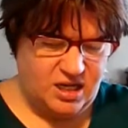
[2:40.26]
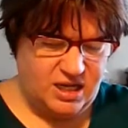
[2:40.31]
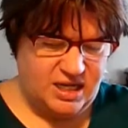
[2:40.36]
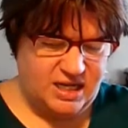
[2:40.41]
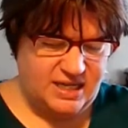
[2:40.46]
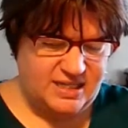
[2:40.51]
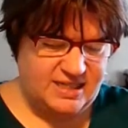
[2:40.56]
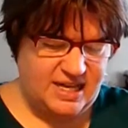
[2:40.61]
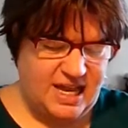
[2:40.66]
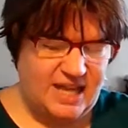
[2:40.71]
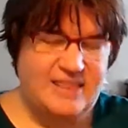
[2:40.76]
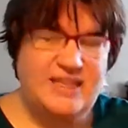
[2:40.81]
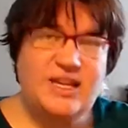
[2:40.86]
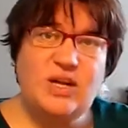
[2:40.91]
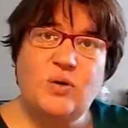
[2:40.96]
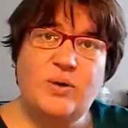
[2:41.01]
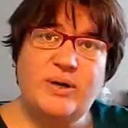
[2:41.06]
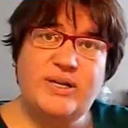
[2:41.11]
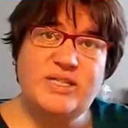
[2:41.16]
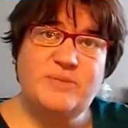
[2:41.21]
He's got the
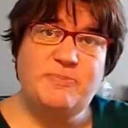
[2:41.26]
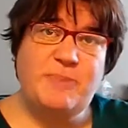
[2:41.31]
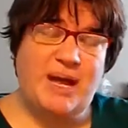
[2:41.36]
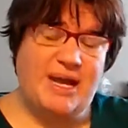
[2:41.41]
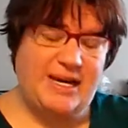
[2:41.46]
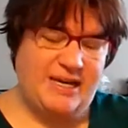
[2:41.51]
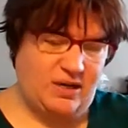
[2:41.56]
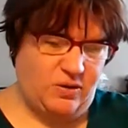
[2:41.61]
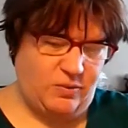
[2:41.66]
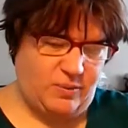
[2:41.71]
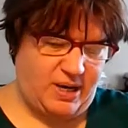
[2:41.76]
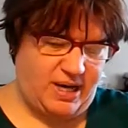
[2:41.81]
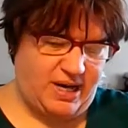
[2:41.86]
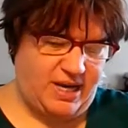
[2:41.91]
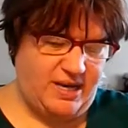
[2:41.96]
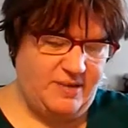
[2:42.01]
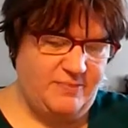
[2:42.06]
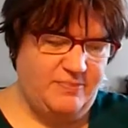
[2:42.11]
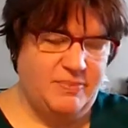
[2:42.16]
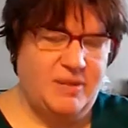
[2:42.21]
orange body
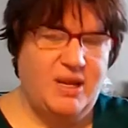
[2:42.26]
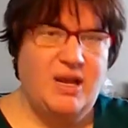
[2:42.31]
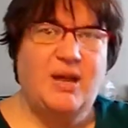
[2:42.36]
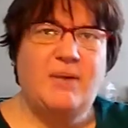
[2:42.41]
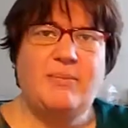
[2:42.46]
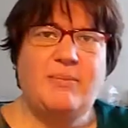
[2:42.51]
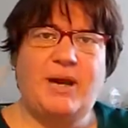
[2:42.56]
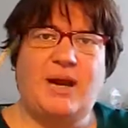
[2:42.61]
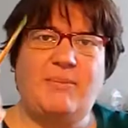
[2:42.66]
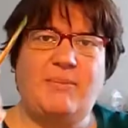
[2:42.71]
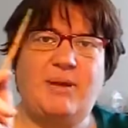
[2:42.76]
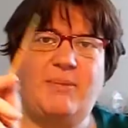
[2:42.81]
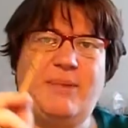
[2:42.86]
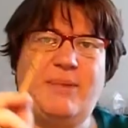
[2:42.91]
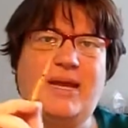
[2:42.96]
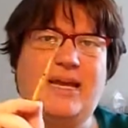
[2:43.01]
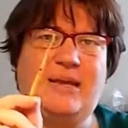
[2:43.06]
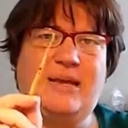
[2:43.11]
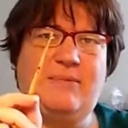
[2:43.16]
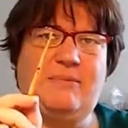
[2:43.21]
already, but I'm going to
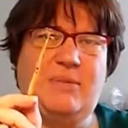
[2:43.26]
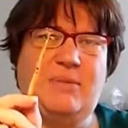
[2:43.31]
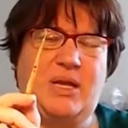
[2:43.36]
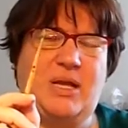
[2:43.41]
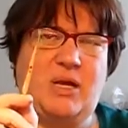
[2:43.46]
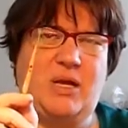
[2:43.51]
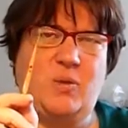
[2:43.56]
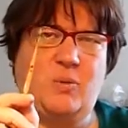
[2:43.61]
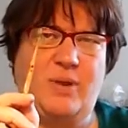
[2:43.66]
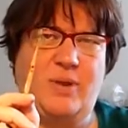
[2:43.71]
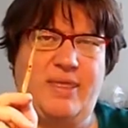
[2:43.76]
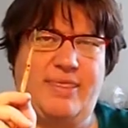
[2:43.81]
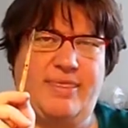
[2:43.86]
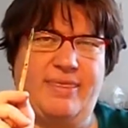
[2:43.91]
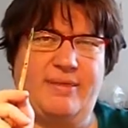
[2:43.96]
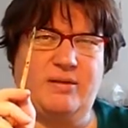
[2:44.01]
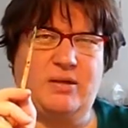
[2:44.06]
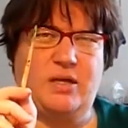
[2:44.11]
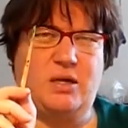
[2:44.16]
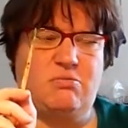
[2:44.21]
make him with
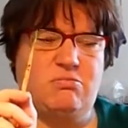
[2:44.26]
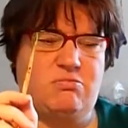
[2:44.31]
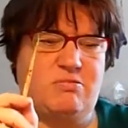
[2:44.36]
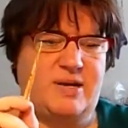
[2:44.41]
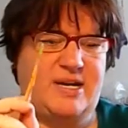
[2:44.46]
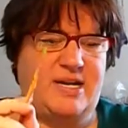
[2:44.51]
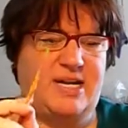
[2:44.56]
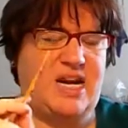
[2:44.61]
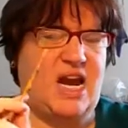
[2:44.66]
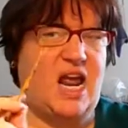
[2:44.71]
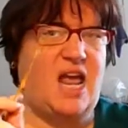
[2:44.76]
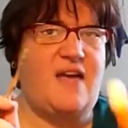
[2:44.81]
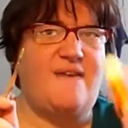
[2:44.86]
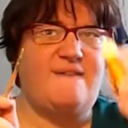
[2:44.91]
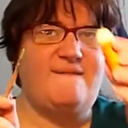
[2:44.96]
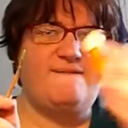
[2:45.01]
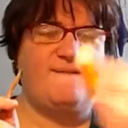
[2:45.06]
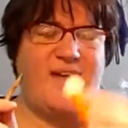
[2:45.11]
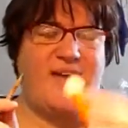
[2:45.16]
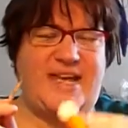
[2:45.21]
green
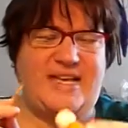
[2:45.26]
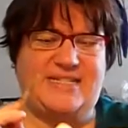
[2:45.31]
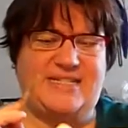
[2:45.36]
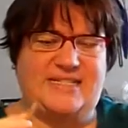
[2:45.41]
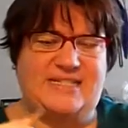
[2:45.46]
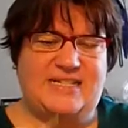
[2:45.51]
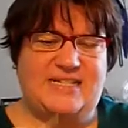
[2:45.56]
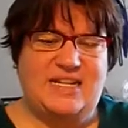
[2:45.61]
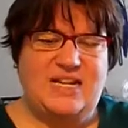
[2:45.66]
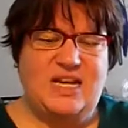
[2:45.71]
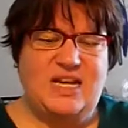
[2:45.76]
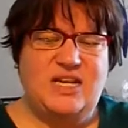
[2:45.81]
face.